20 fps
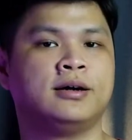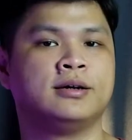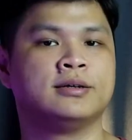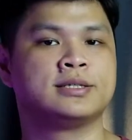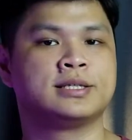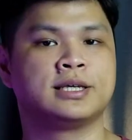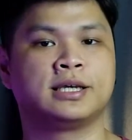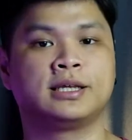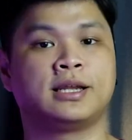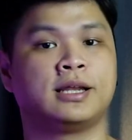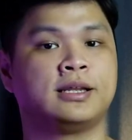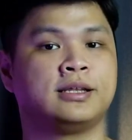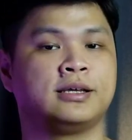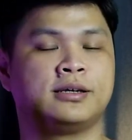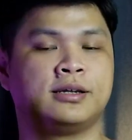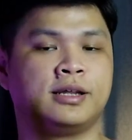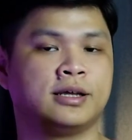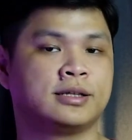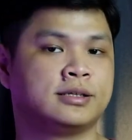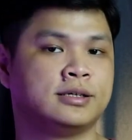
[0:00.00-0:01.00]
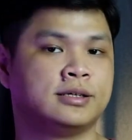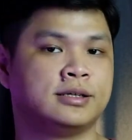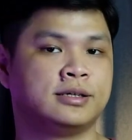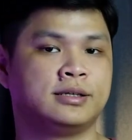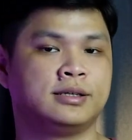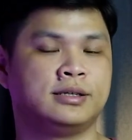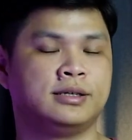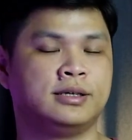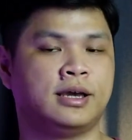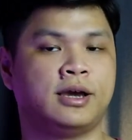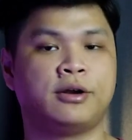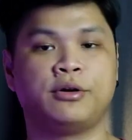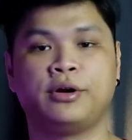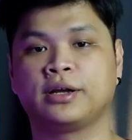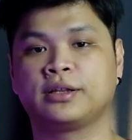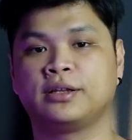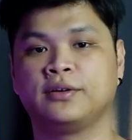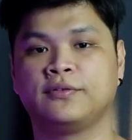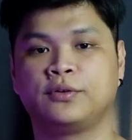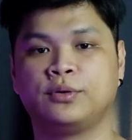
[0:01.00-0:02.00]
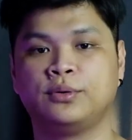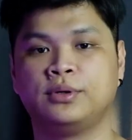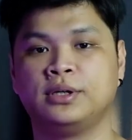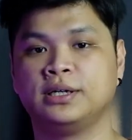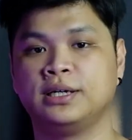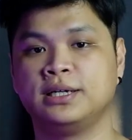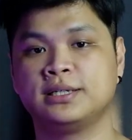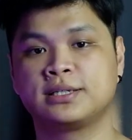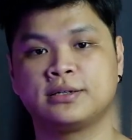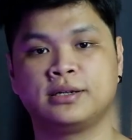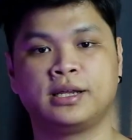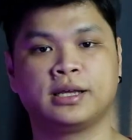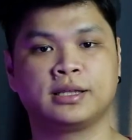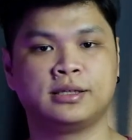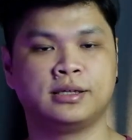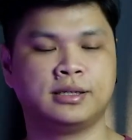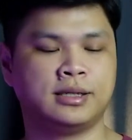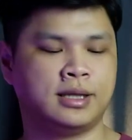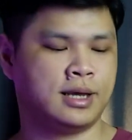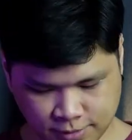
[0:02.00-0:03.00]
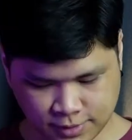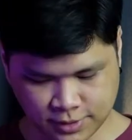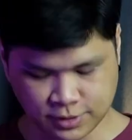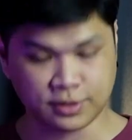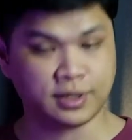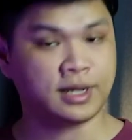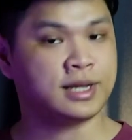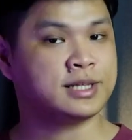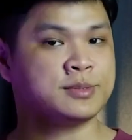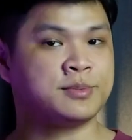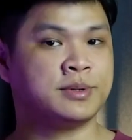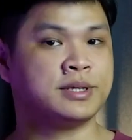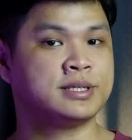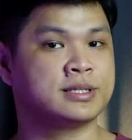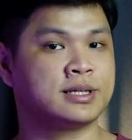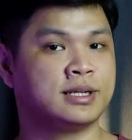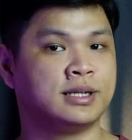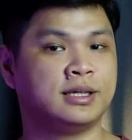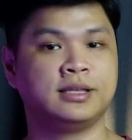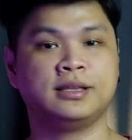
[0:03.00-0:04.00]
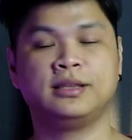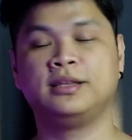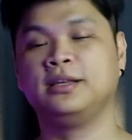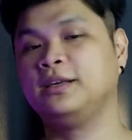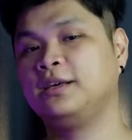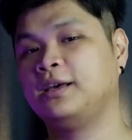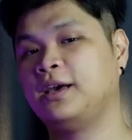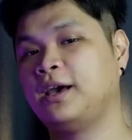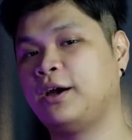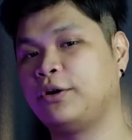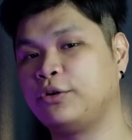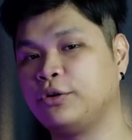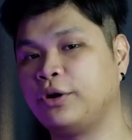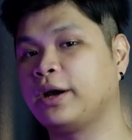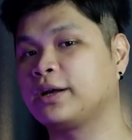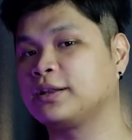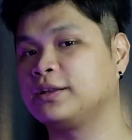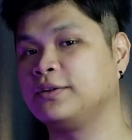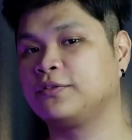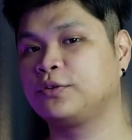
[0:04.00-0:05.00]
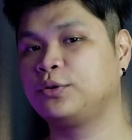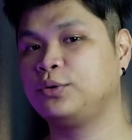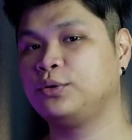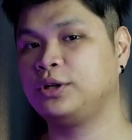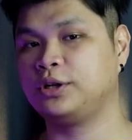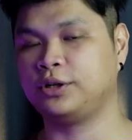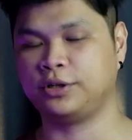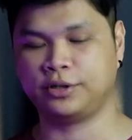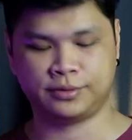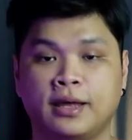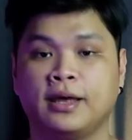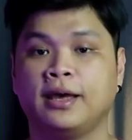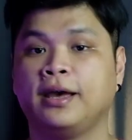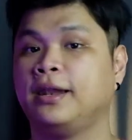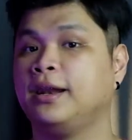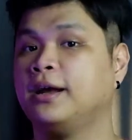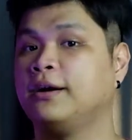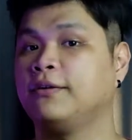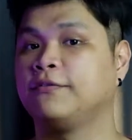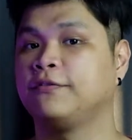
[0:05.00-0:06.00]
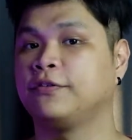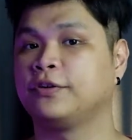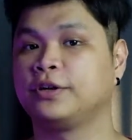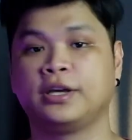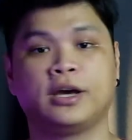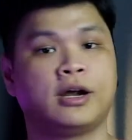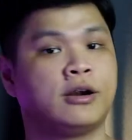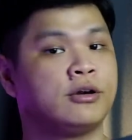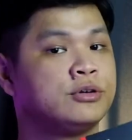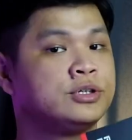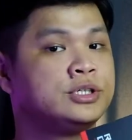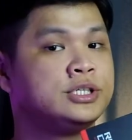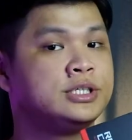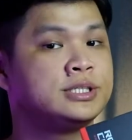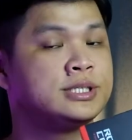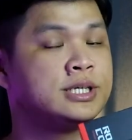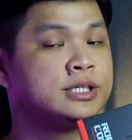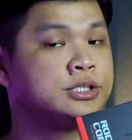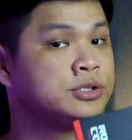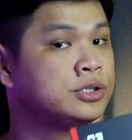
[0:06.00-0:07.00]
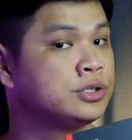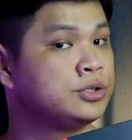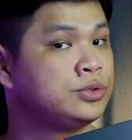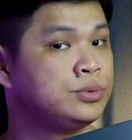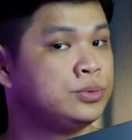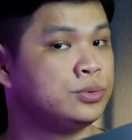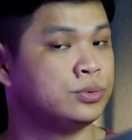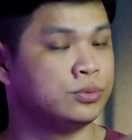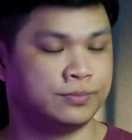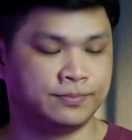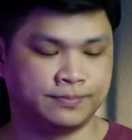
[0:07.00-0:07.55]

saying that the Aeroactive cooler is connected. So that's basically the Aeroactive cooler. And now for the ROG Cetra 2.